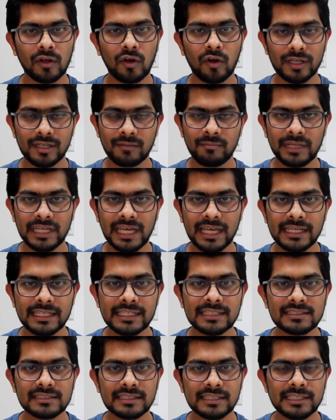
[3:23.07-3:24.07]
quantum
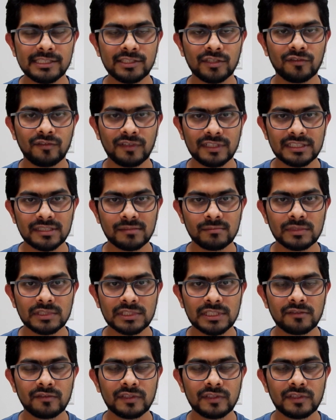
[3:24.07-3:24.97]
mechanics in your first semester,